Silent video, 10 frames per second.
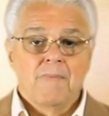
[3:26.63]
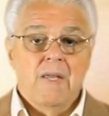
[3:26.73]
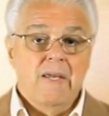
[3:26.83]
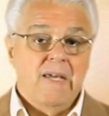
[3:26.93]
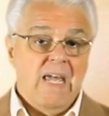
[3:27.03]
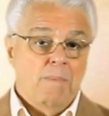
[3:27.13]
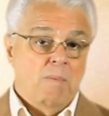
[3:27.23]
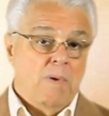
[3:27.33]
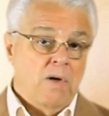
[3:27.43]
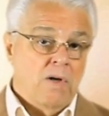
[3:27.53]
He came,
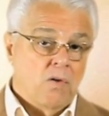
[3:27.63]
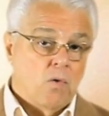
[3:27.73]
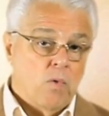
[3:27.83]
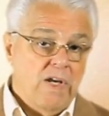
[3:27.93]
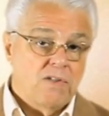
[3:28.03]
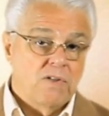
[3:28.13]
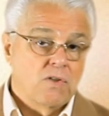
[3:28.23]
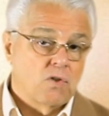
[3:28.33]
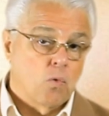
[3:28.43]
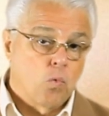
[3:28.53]
among other
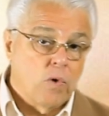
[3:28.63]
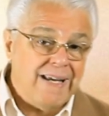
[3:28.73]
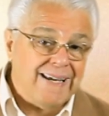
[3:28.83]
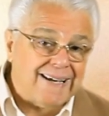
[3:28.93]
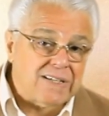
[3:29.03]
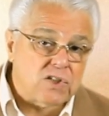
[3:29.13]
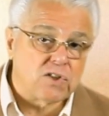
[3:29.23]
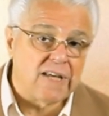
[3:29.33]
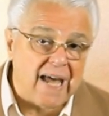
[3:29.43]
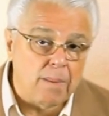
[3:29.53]
reasons, to
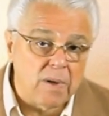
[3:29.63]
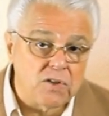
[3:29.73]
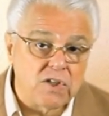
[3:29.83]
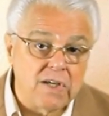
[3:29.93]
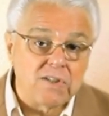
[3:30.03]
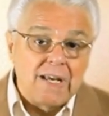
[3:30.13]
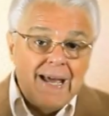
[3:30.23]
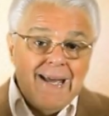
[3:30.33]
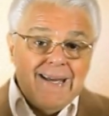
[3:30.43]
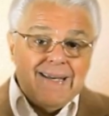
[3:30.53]
reestablish His
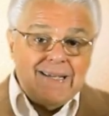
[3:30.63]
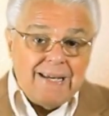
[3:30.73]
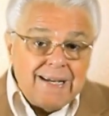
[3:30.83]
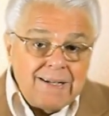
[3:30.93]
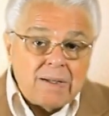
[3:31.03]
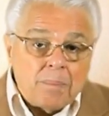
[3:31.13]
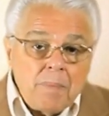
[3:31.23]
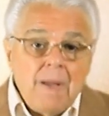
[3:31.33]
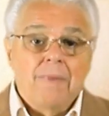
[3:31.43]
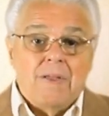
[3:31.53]
kingdom,
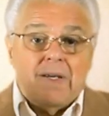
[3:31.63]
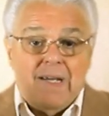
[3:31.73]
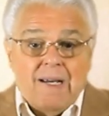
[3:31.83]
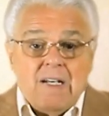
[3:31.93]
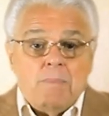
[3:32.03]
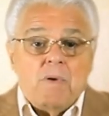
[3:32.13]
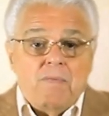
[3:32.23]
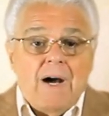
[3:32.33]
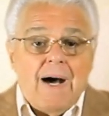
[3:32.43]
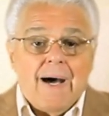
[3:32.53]
the kingdom of
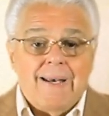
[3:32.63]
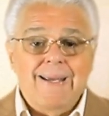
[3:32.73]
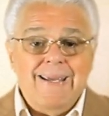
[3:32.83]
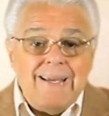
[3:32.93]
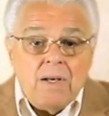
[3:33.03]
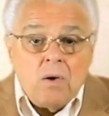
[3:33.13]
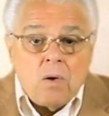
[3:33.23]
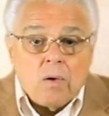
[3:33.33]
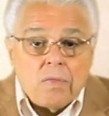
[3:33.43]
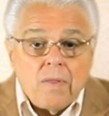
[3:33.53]
God in
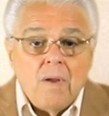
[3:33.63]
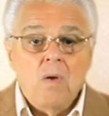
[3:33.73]
earth,